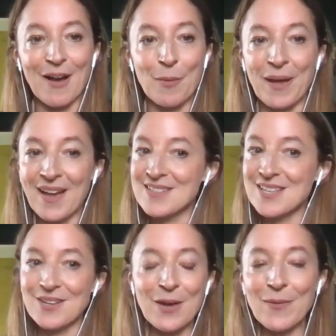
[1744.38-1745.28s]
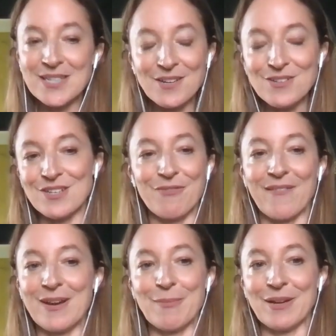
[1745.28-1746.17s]
coming up. So now I
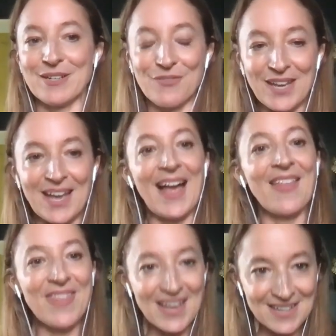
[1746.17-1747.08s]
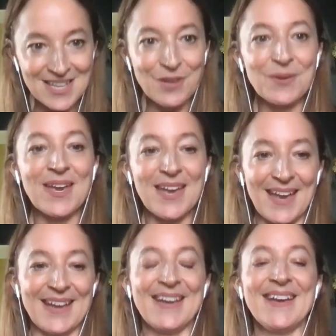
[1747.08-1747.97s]
don't do very much of it, and that's
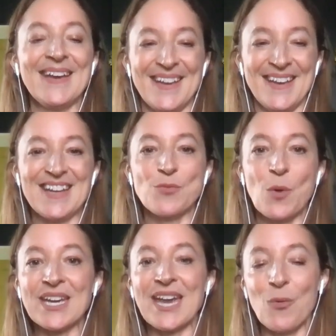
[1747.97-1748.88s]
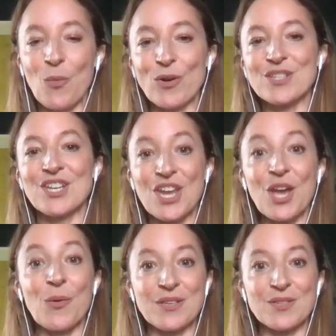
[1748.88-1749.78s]
okay. It's working out
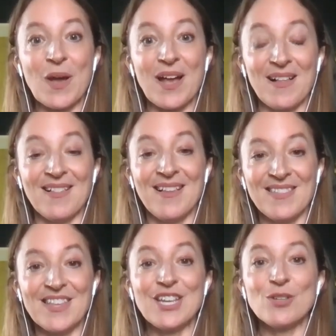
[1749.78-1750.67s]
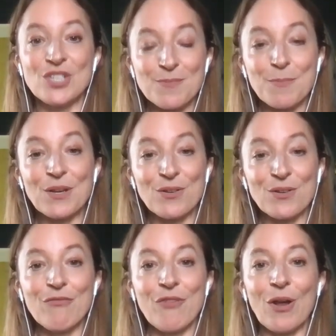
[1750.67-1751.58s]
what's a no as well, that
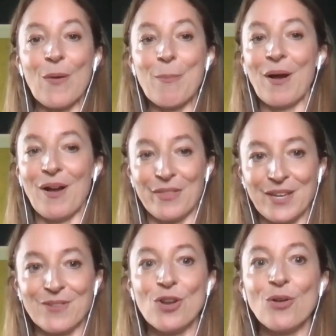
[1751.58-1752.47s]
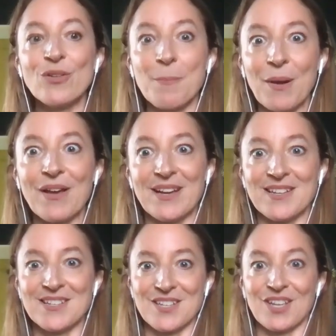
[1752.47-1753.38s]
just because you follow a path, you're not
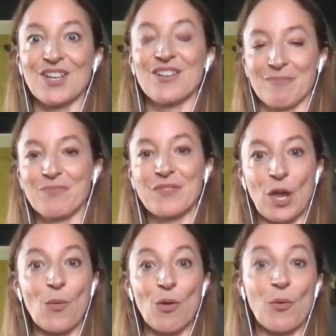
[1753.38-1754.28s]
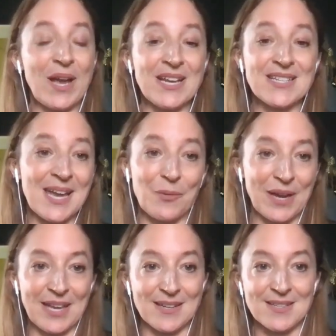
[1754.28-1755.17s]
obliged to go all the way
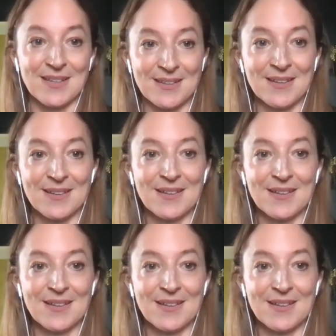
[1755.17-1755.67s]
down it.